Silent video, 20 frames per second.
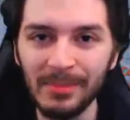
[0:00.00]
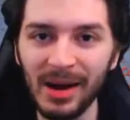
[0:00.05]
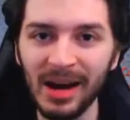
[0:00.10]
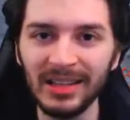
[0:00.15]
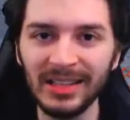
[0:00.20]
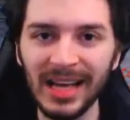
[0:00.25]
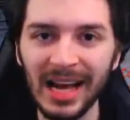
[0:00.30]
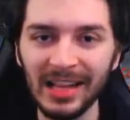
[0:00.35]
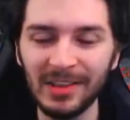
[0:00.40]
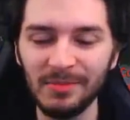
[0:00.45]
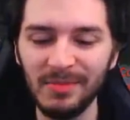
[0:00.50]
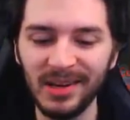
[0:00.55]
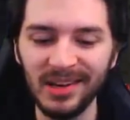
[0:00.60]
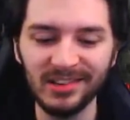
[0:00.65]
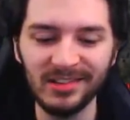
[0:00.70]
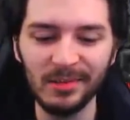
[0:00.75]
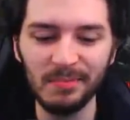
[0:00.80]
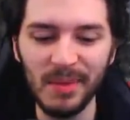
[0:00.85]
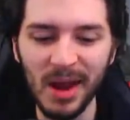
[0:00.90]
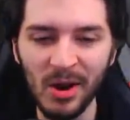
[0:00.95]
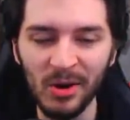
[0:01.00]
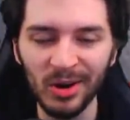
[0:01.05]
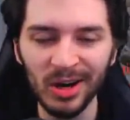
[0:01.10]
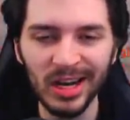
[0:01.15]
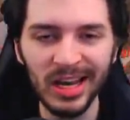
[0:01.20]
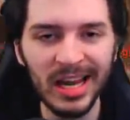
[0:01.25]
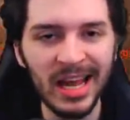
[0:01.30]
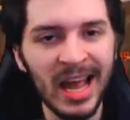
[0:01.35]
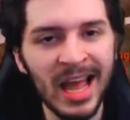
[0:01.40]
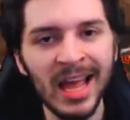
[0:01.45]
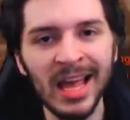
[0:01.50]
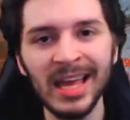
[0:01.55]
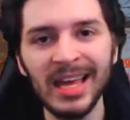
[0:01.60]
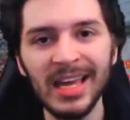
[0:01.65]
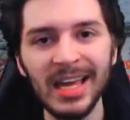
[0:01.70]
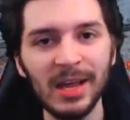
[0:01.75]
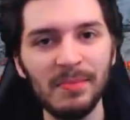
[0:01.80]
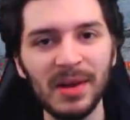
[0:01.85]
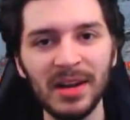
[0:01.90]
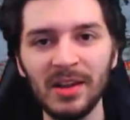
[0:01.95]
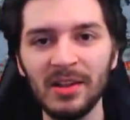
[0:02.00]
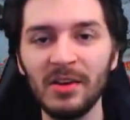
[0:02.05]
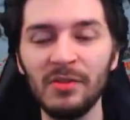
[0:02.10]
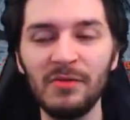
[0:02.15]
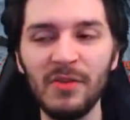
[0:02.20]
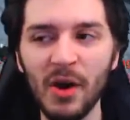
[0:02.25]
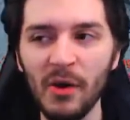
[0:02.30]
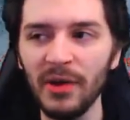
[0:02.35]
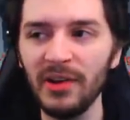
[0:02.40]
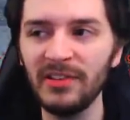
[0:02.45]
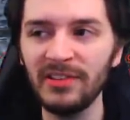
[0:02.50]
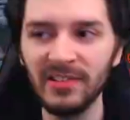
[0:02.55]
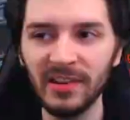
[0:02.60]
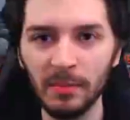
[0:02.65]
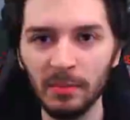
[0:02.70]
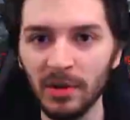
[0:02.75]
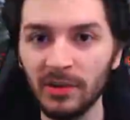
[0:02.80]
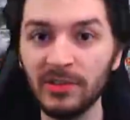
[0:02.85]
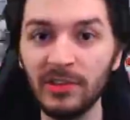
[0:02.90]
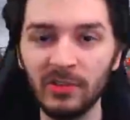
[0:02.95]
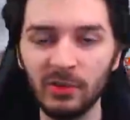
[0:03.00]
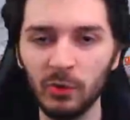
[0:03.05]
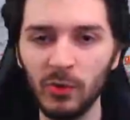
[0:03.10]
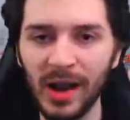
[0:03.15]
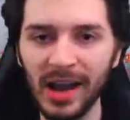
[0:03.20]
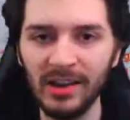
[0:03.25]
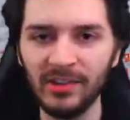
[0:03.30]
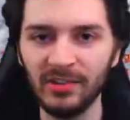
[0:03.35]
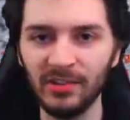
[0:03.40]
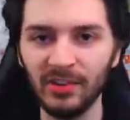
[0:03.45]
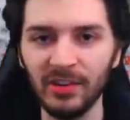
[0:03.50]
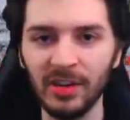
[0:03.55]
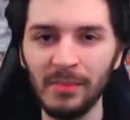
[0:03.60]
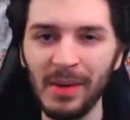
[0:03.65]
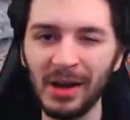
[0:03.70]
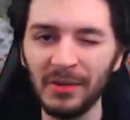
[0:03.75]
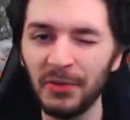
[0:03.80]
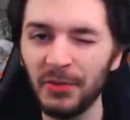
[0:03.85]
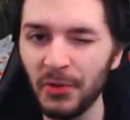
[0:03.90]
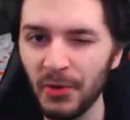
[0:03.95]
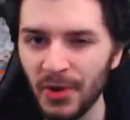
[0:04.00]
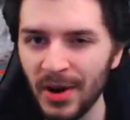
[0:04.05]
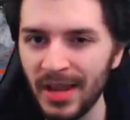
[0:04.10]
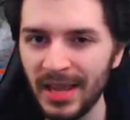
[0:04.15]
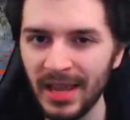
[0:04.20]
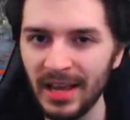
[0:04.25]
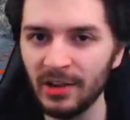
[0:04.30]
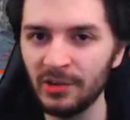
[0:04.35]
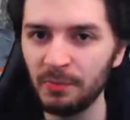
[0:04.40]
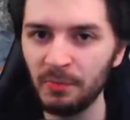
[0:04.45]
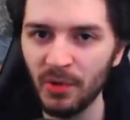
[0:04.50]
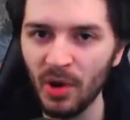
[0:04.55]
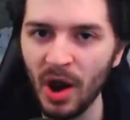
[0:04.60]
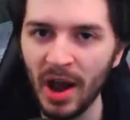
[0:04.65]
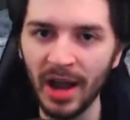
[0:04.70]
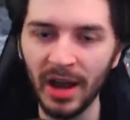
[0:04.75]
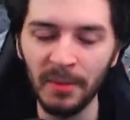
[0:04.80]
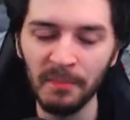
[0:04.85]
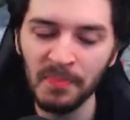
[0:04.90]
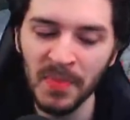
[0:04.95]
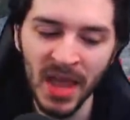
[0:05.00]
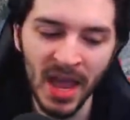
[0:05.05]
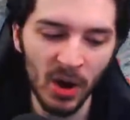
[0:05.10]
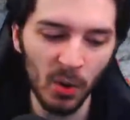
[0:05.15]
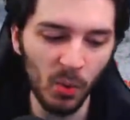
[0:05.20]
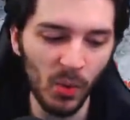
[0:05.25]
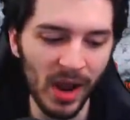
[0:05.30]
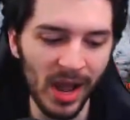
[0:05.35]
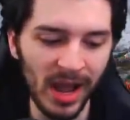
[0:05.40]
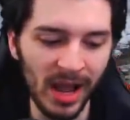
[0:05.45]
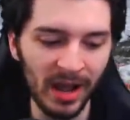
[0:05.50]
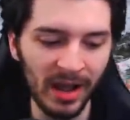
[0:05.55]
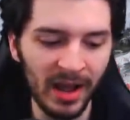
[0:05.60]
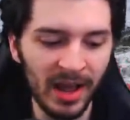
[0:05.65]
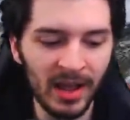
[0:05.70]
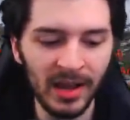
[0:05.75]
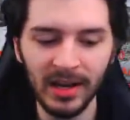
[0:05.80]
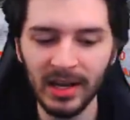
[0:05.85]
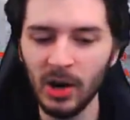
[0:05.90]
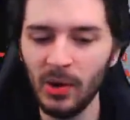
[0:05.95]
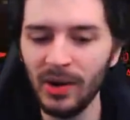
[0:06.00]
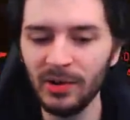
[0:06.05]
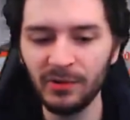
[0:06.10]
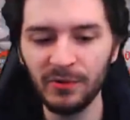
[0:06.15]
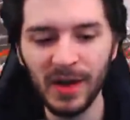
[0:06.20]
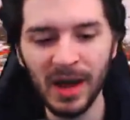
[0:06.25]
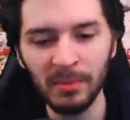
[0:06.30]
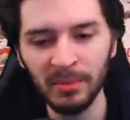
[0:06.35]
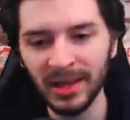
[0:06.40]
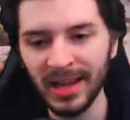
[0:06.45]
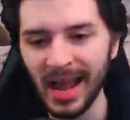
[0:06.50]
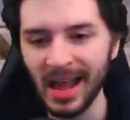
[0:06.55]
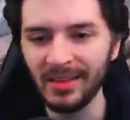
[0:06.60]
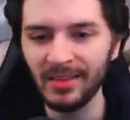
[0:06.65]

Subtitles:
about that because apparently he had been in a very similar situation about 3 years prior where, you know, his family